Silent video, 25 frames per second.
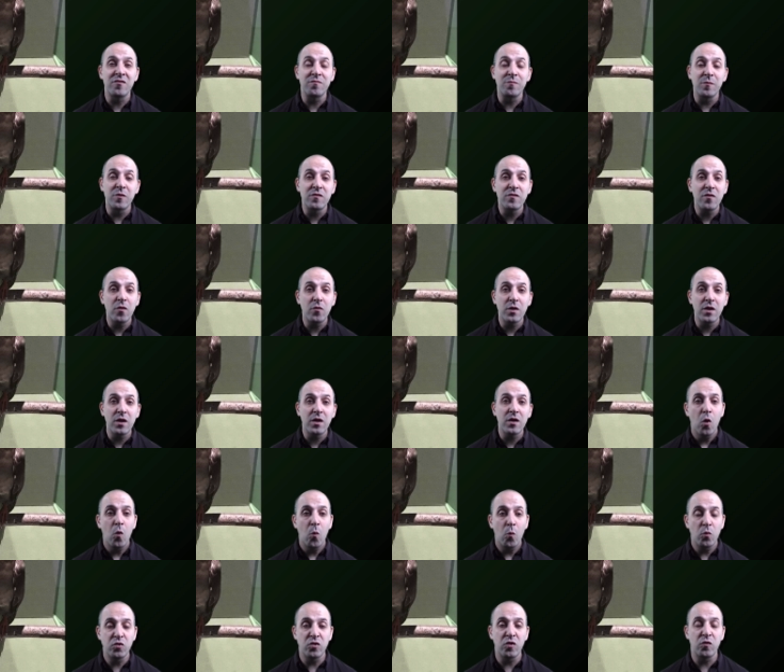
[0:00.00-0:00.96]
Smithsonian,
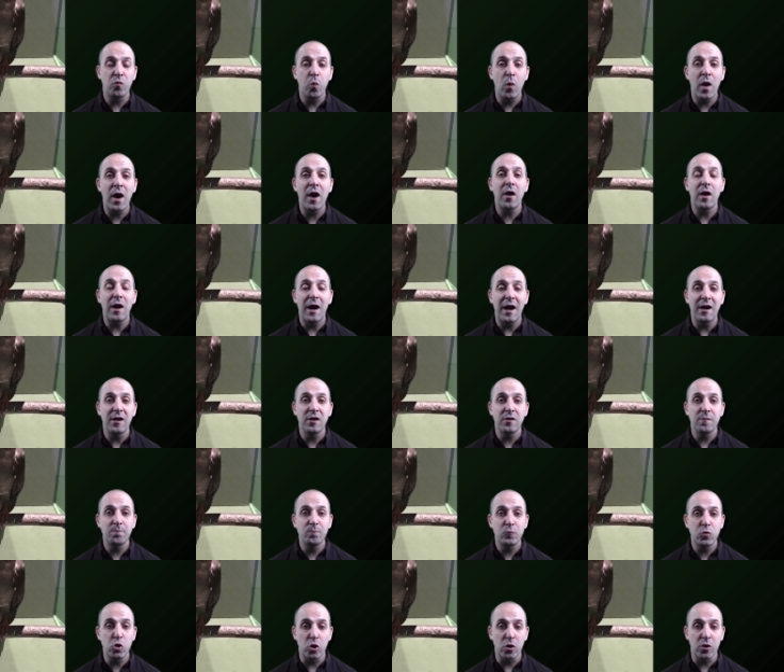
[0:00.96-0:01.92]
which is where I
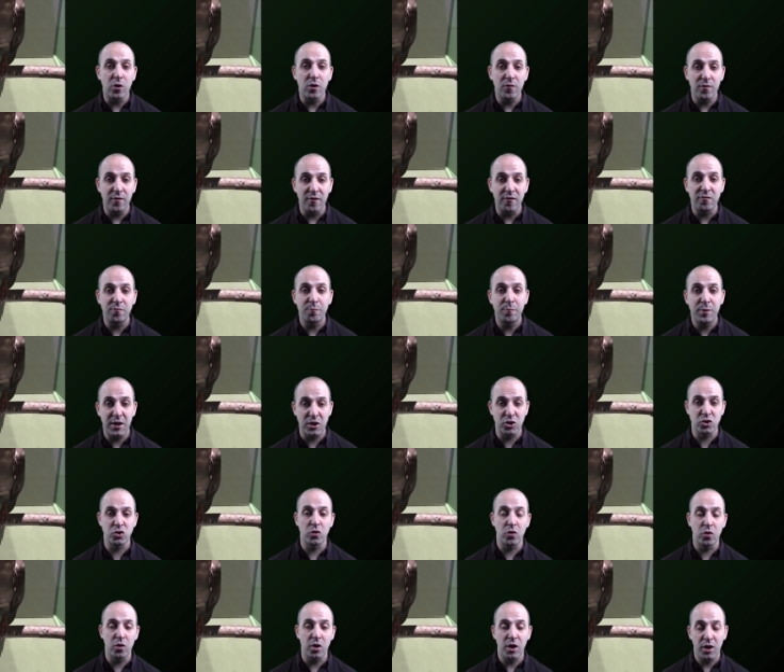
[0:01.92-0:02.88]
took this
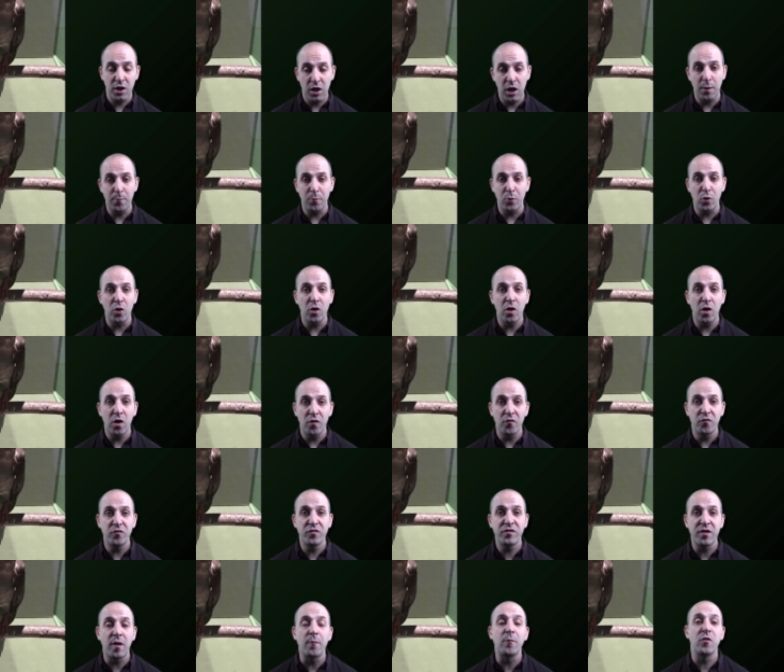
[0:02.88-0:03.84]
picture a couple
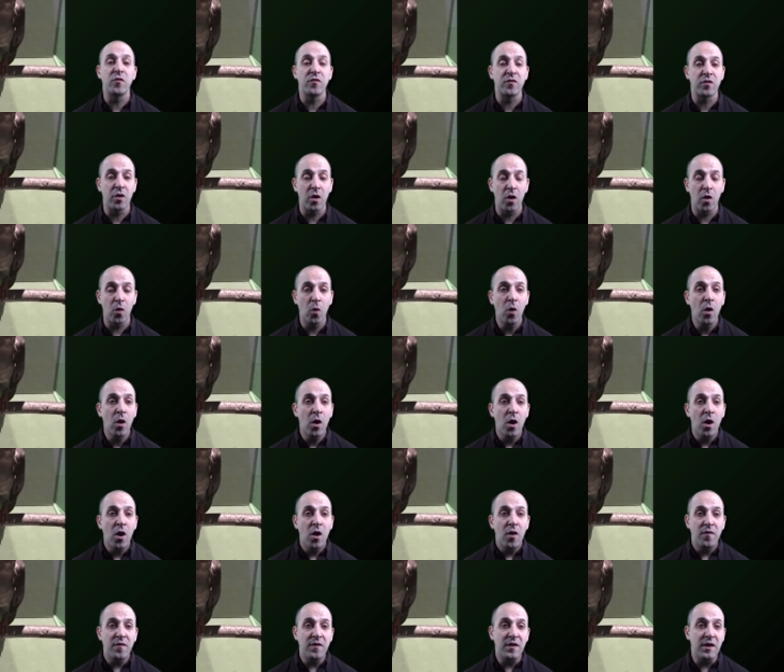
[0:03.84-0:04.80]
of summers ago.
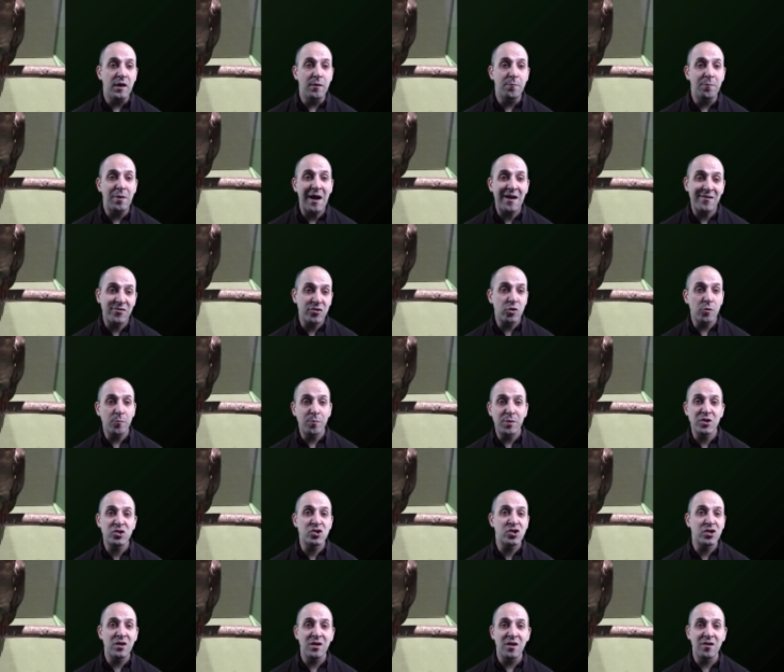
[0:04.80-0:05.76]
The passenger
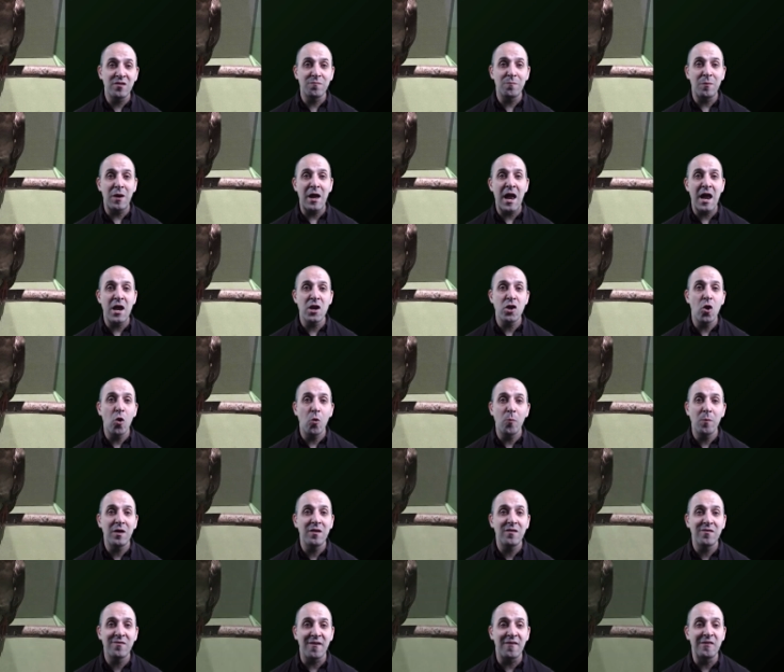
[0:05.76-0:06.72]
pigeon is by no
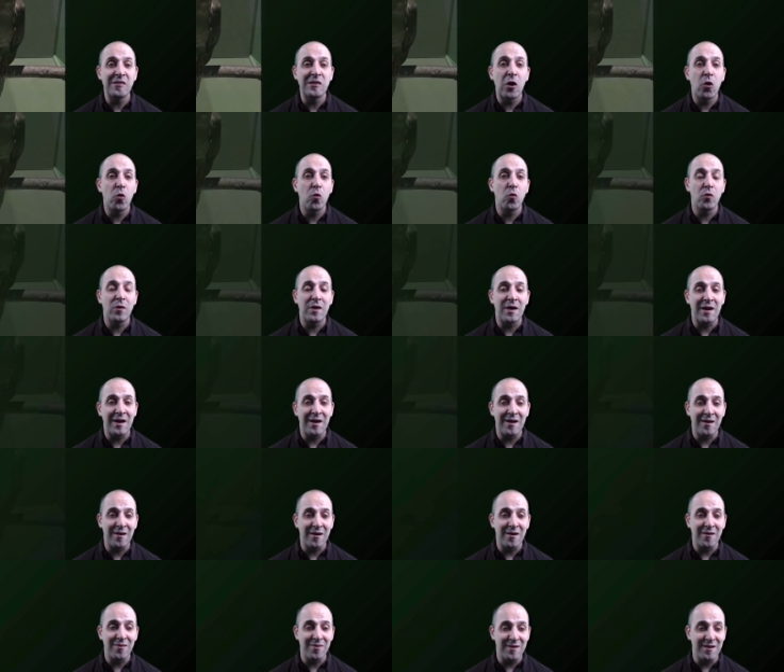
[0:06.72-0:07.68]
means alone
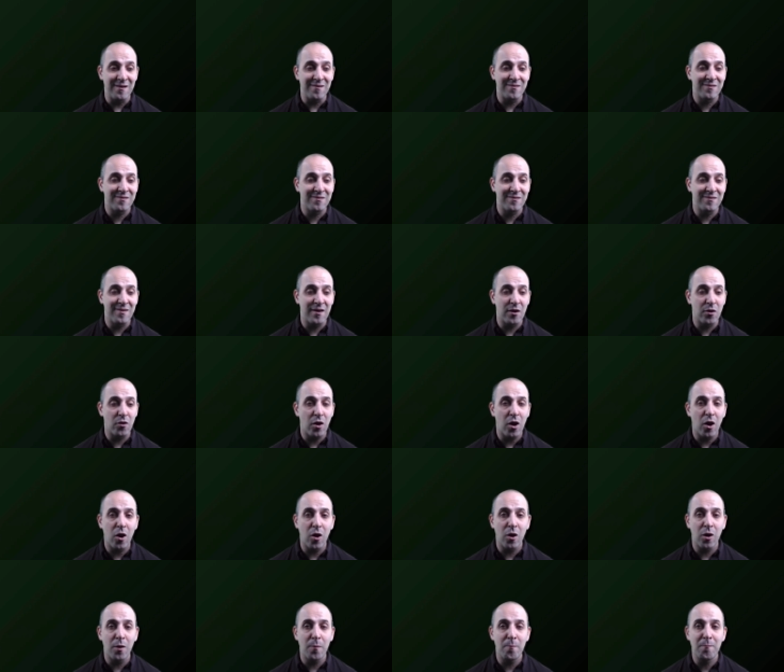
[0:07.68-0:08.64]
in this. There
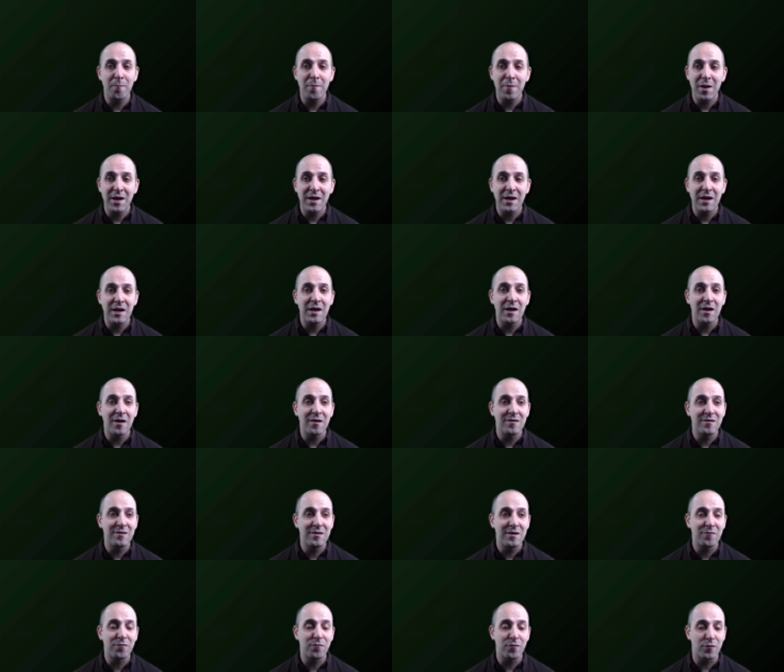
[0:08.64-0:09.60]
are many
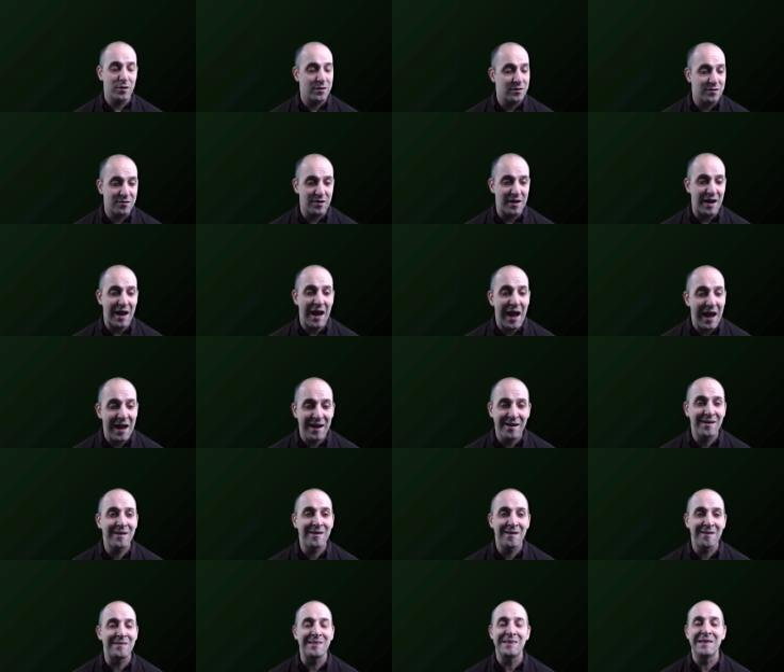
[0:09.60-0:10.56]
different
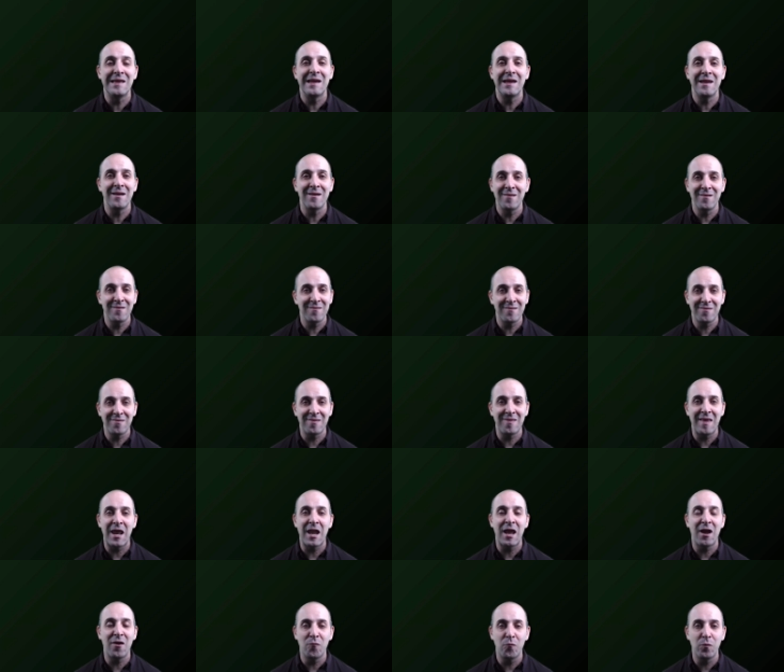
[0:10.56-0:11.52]
endlings
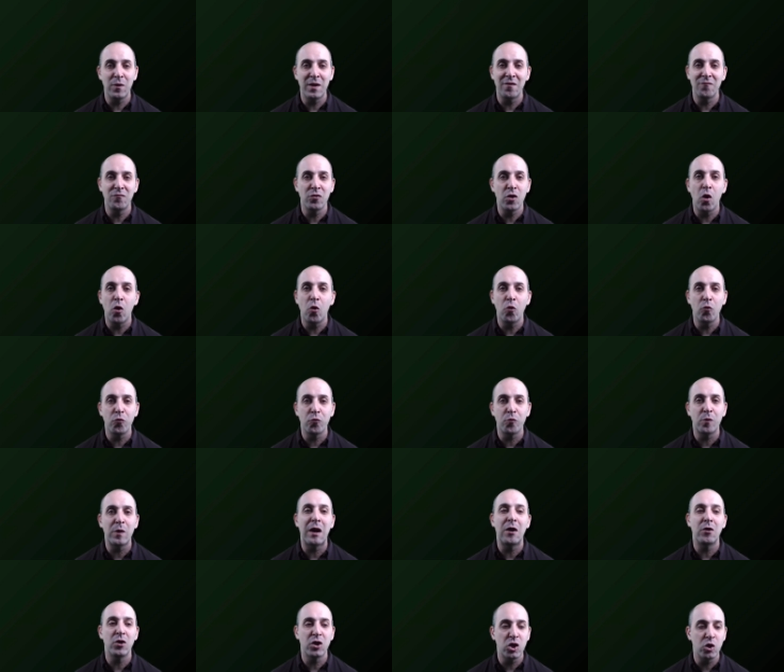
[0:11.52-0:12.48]
that have, we have known
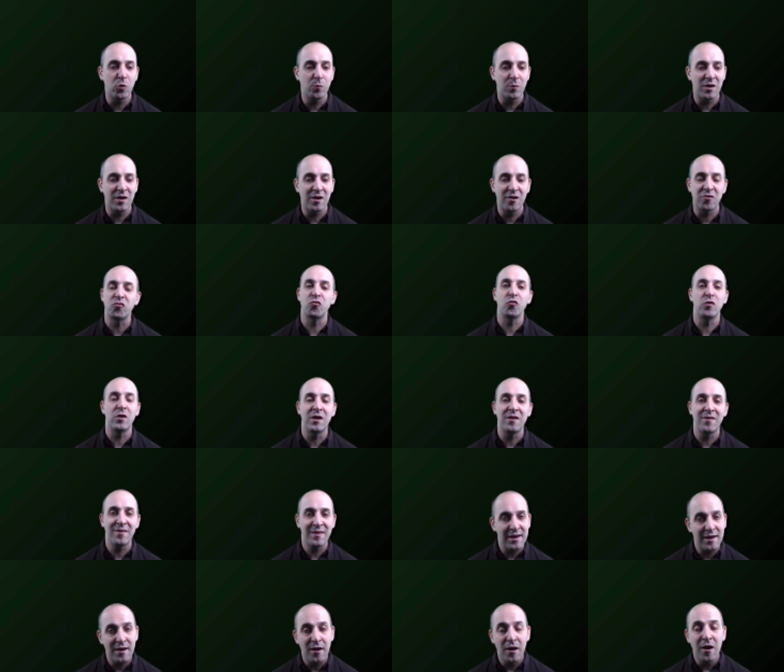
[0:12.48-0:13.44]
throughout human history.
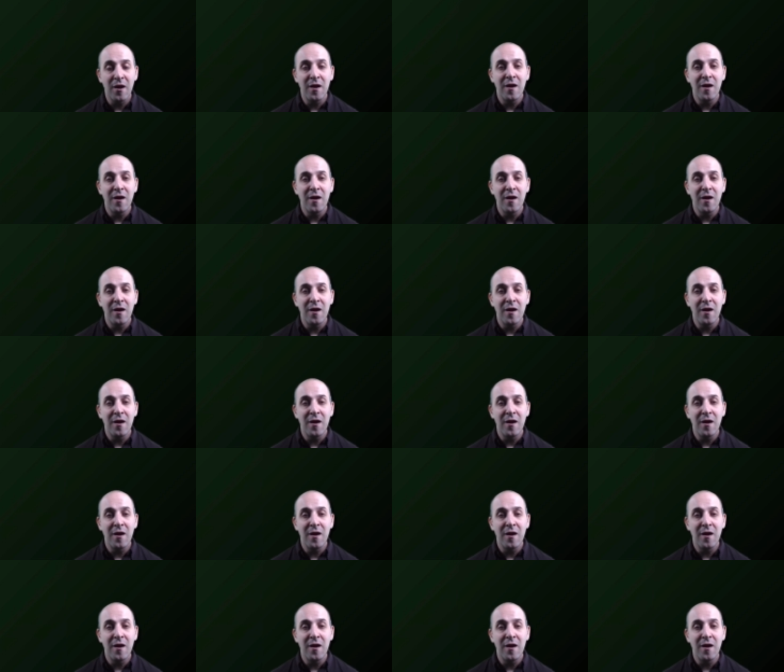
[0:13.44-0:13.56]
The